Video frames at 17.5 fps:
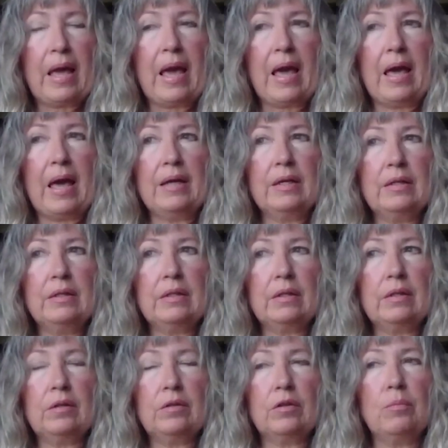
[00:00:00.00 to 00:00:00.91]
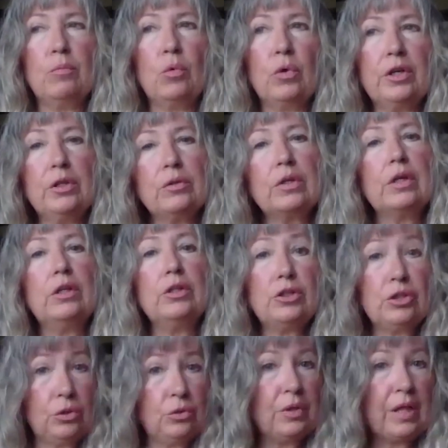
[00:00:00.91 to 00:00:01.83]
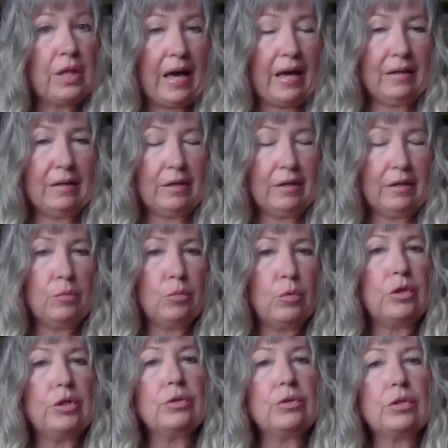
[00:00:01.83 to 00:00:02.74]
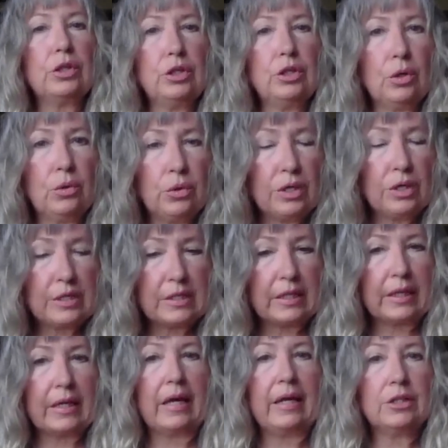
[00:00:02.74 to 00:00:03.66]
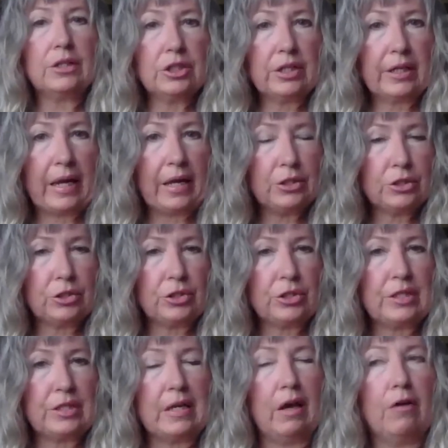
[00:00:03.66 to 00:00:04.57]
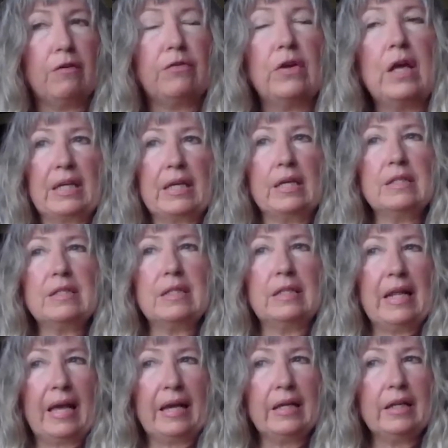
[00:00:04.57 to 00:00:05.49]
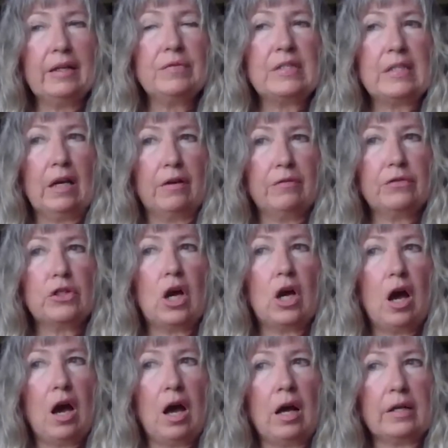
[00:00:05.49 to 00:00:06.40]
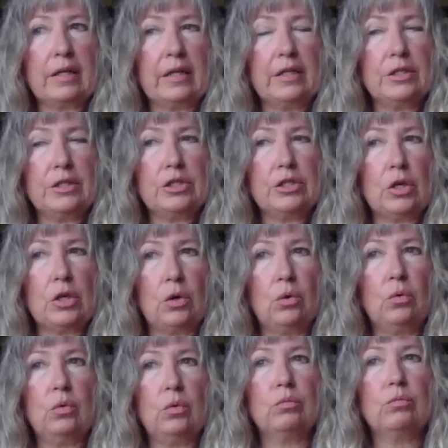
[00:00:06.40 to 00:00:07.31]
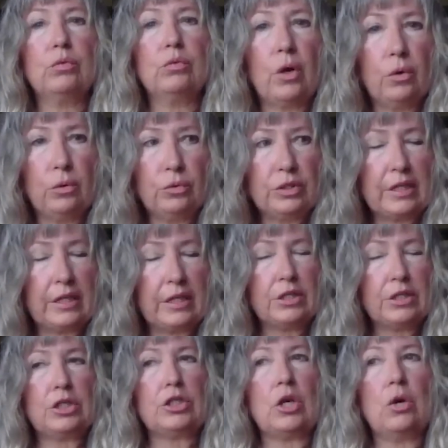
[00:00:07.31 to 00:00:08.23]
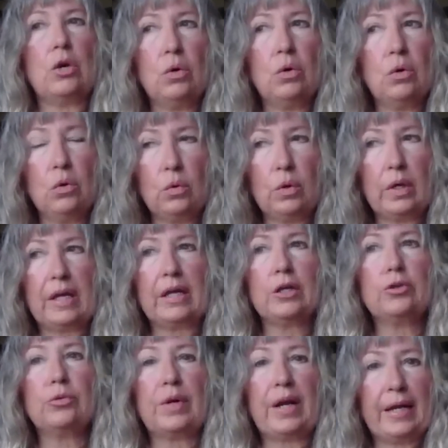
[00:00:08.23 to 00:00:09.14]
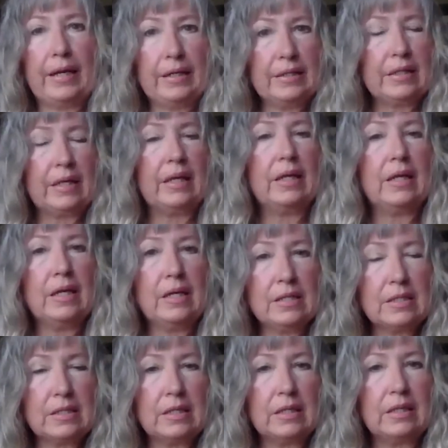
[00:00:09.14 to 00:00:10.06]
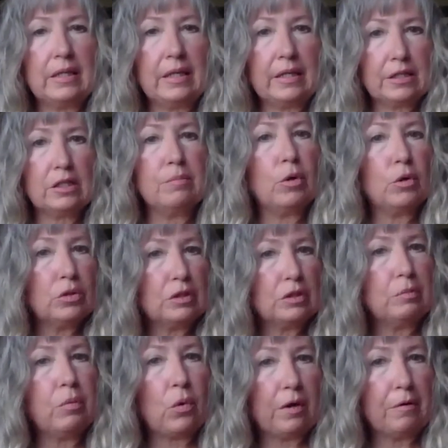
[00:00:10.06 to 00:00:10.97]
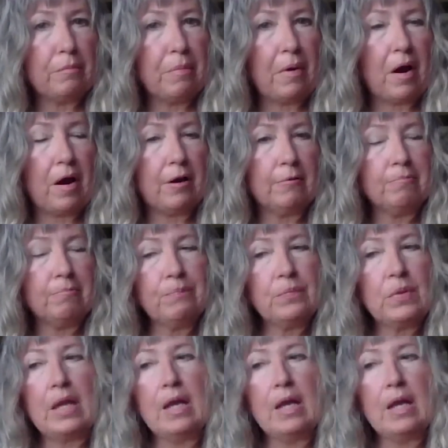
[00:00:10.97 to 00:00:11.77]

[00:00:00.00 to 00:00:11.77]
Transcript: And the more you can do that, and the more you can notice and catch yourself, because the negative self-talk is so rote, it's so ingrained in us that it's the most important part.